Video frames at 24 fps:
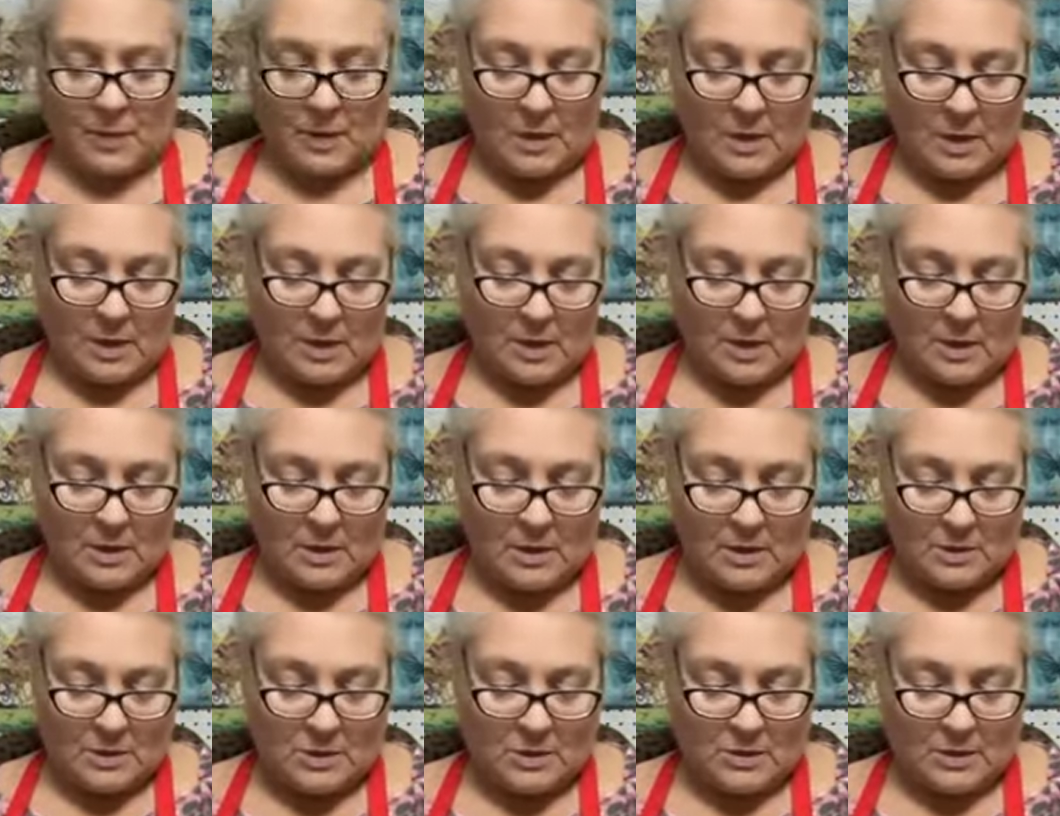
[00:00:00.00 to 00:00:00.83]
Yeah, I
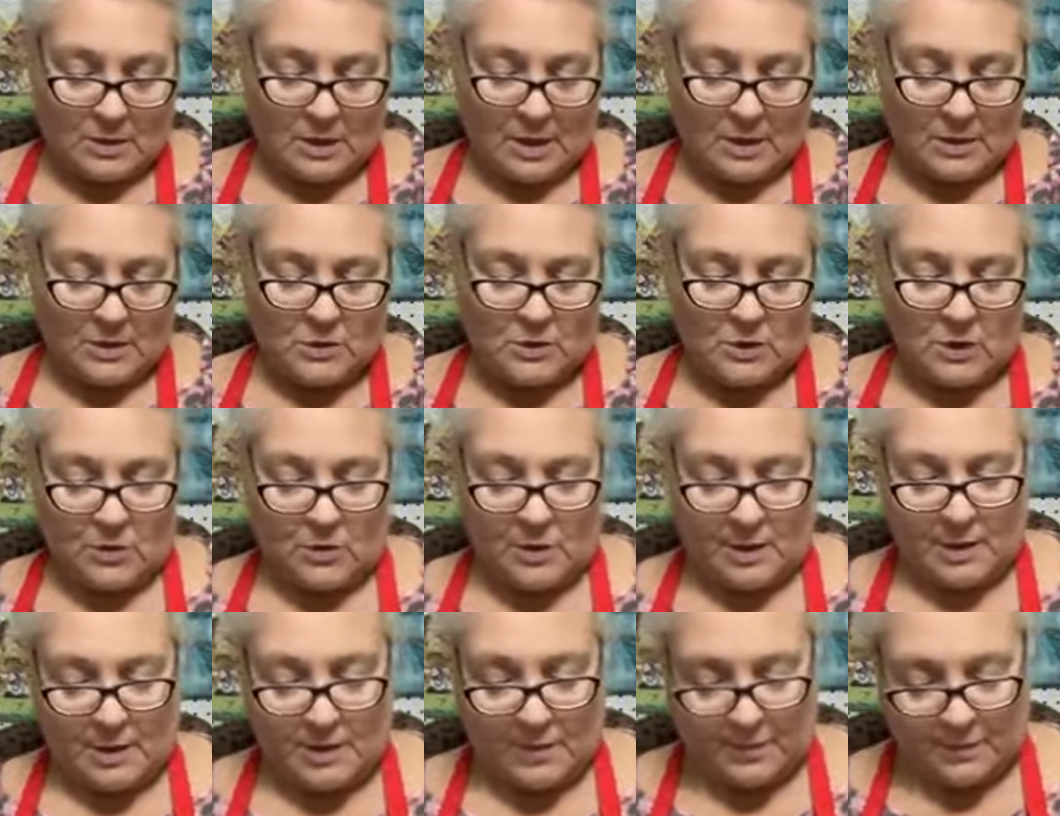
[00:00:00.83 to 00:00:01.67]
could do that,
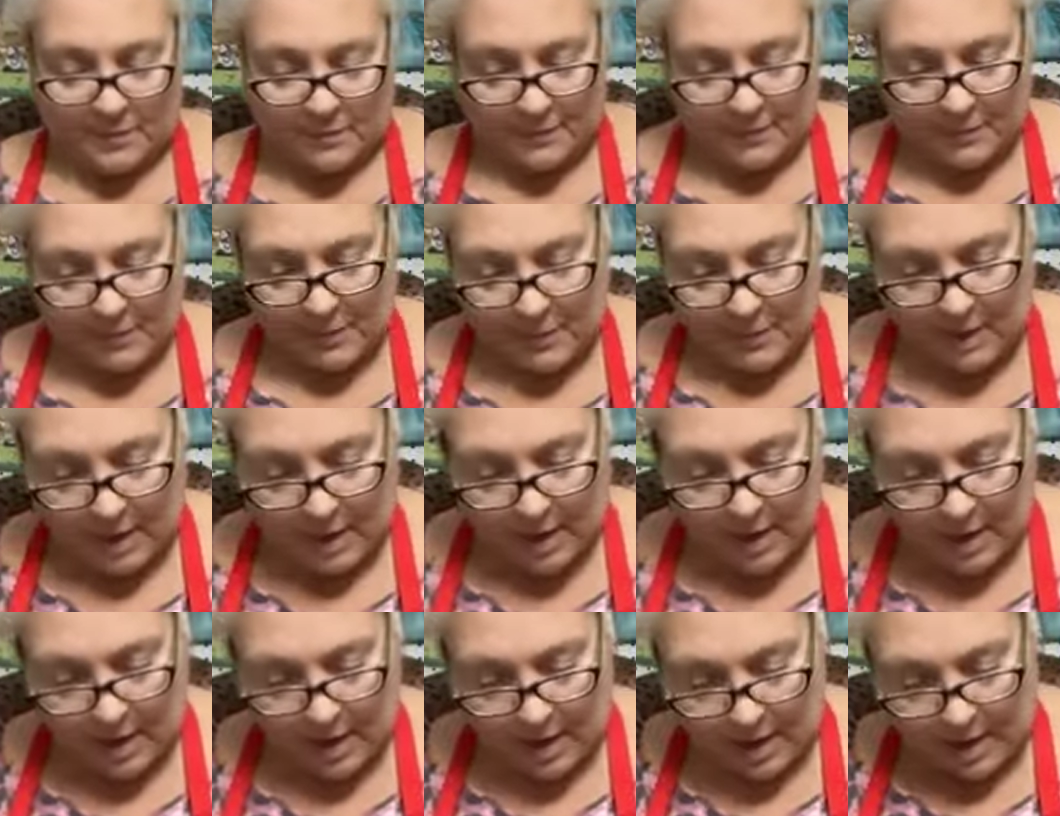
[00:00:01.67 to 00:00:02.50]
Joni.
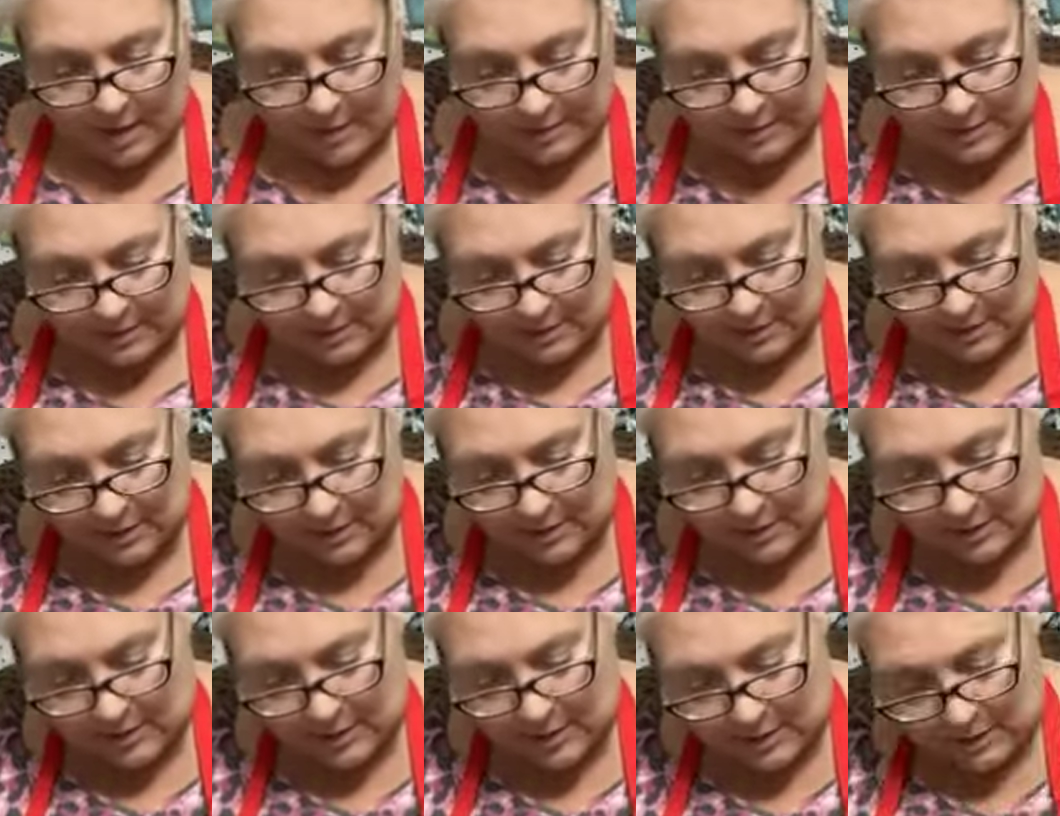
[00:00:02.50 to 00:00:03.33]

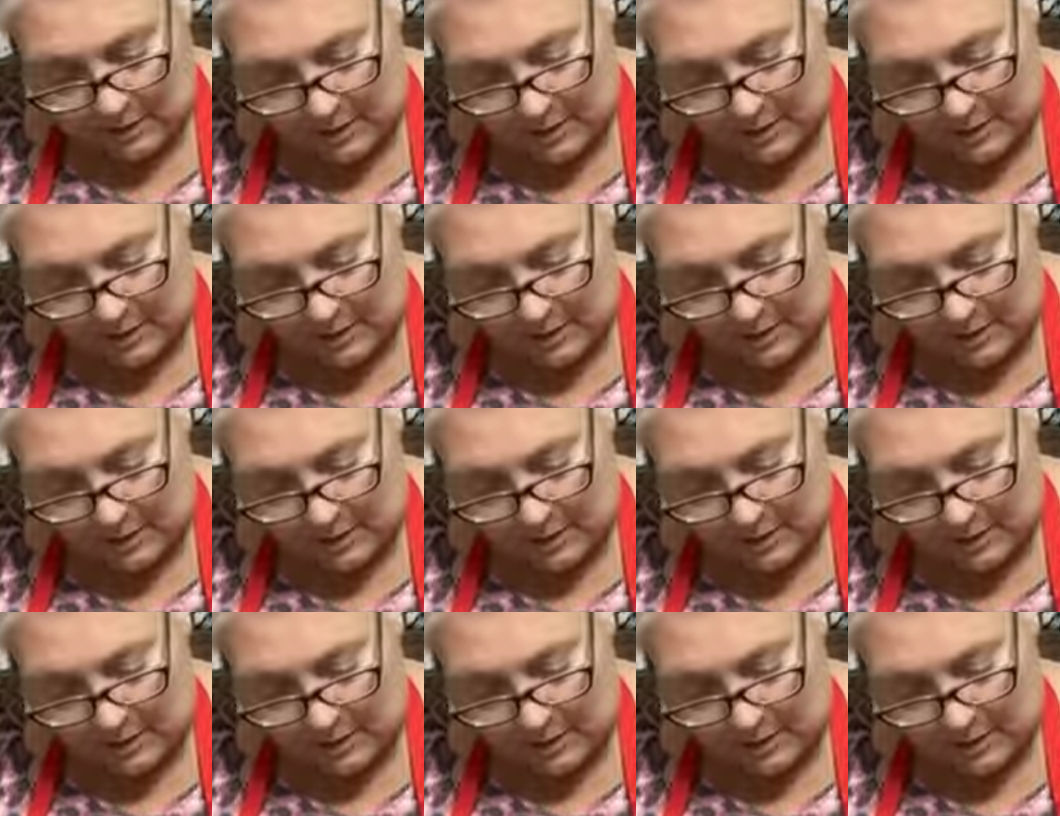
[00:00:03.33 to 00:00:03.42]
Absolutely